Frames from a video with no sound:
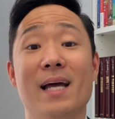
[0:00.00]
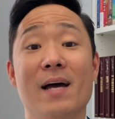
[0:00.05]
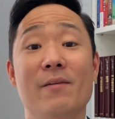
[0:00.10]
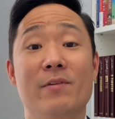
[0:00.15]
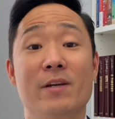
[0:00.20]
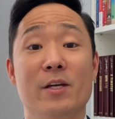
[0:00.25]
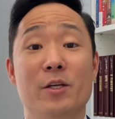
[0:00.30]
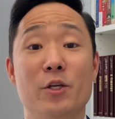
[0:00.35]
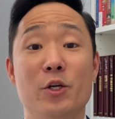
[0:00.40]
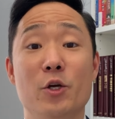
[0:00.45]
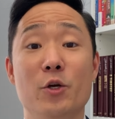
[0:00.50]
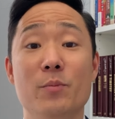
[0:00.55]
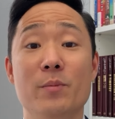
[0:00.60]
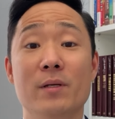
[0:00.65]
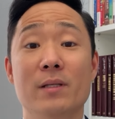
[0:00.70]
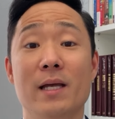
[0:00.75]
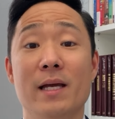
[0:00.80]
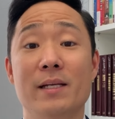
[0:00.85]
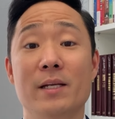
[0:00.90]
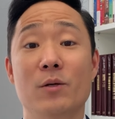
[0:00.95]
have an
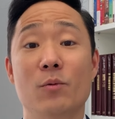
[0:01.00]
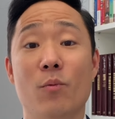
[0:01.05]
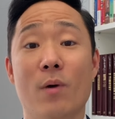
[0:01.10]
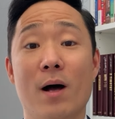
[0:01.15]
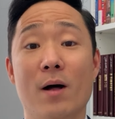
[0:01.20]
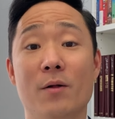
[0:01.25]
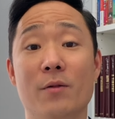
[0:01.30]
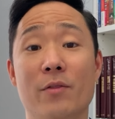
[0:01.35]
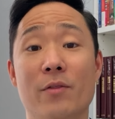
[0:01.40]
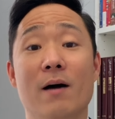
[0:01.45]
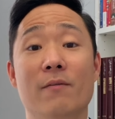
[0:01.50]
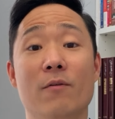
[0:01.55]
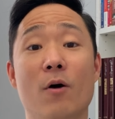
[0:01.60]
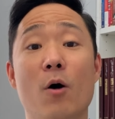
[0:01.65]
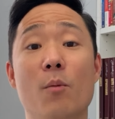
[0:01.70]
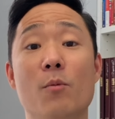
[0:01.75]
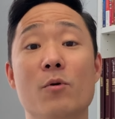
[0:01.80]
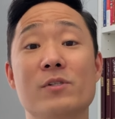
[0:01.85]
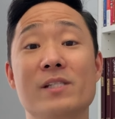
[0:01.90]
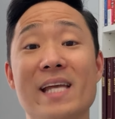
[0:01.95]
accumulated wealth of
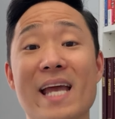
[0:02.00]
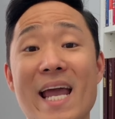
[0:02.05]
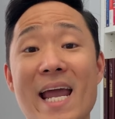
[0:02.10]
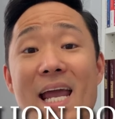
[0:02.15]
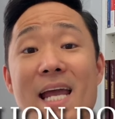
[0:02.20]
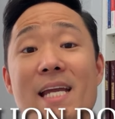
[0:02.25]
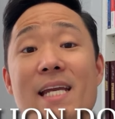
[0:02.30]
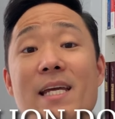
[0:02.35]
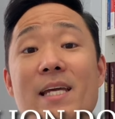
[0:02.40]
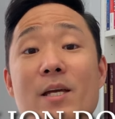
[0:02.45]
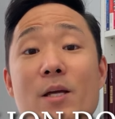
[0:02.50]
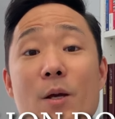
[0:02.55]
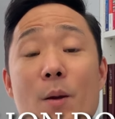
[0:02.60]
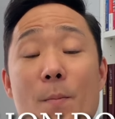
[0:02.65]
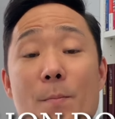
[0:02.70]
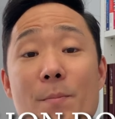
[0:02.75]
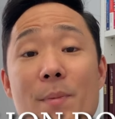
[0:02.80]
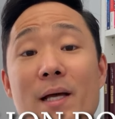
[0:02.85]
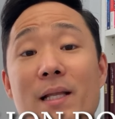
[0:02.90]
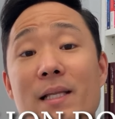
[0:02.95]
almost
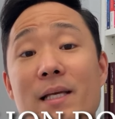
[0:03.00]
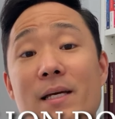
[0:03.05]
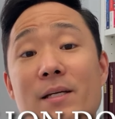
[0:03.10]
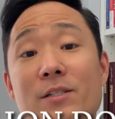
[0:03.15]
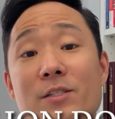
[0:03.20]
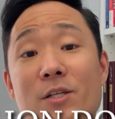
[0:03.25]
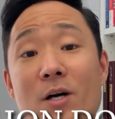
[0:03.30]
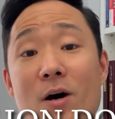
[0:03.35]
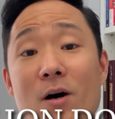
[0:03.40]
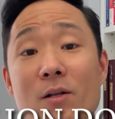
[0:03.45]
$80 million.